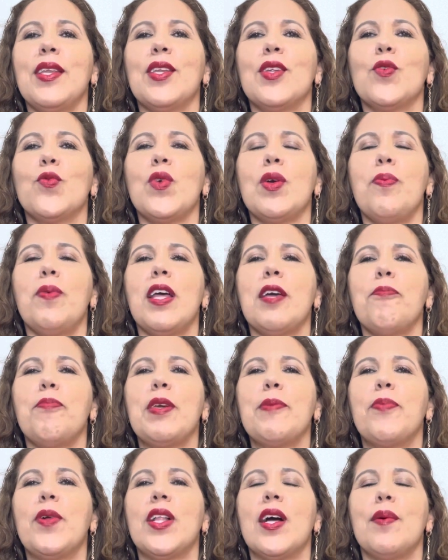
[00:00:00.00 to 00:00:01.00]
we blind
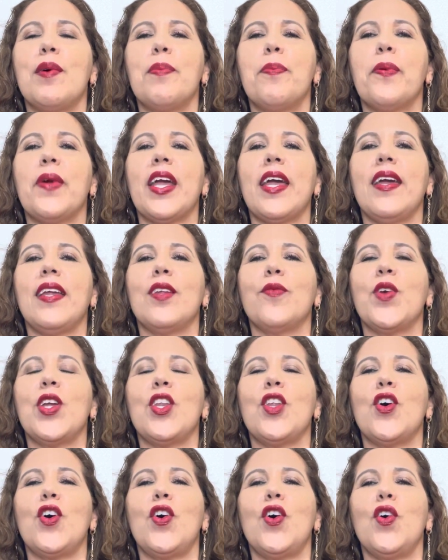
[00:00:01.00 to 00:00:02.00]
people have a brain. We
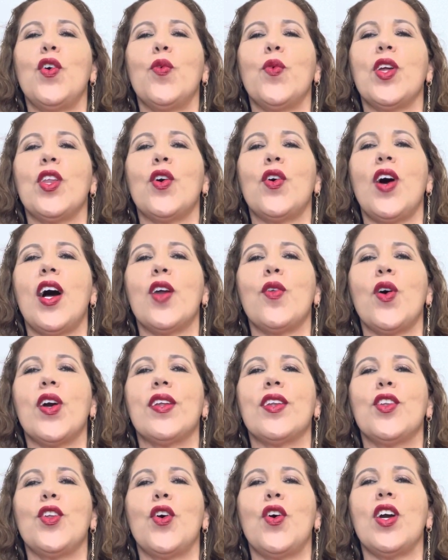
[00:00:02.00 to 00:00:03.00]
know how
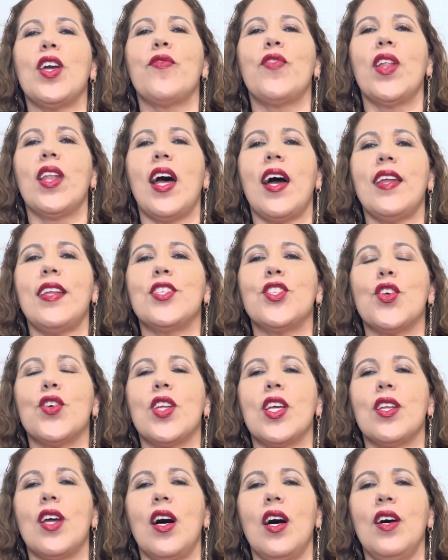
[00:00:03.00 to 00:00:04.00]
to know if the light is on
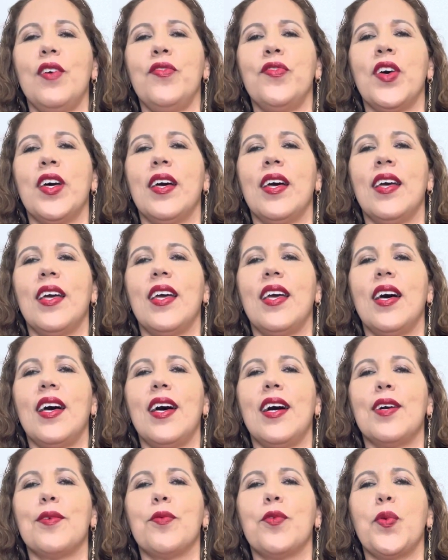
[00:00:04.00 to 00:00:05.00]
and off
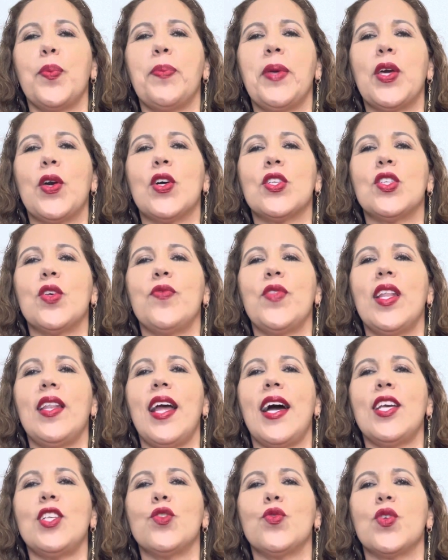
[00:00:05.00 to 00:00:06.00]
because of the
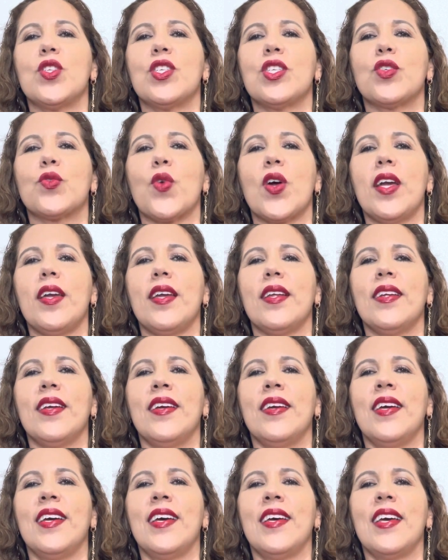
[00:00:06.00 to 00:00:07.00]
light switches, right?
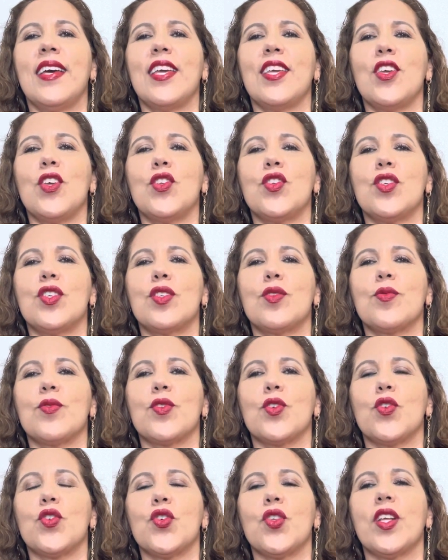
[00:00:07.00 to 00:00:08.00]
You just
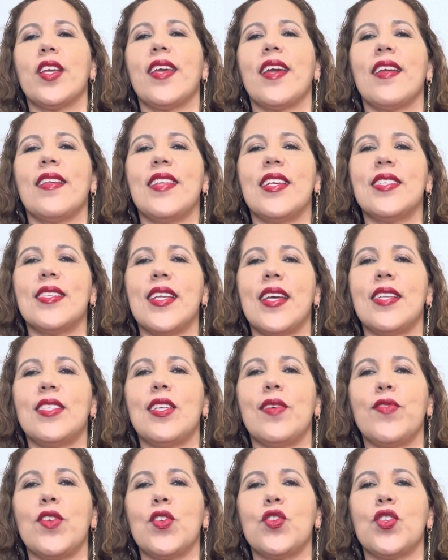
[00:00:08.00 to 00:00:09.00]
usually here in the States,
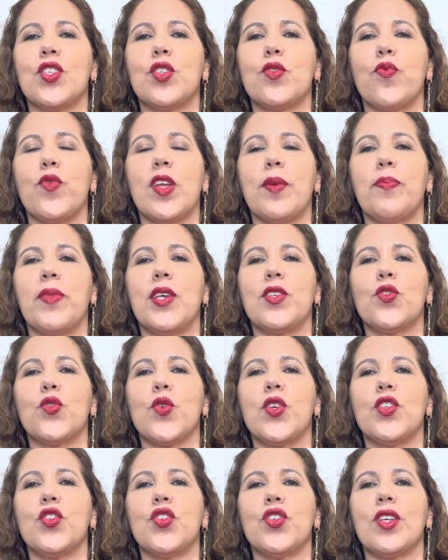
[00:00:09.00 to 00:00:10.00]
if you just flip the
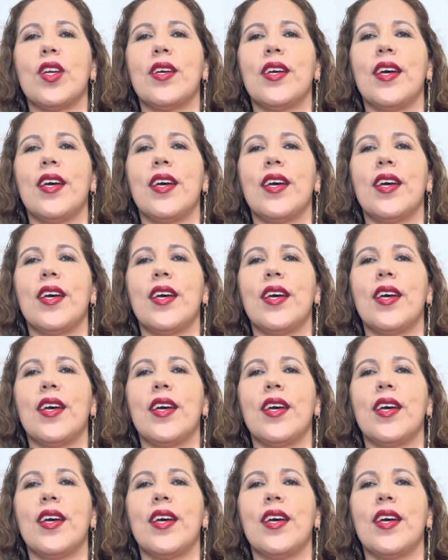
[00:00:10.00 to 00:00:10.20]
switch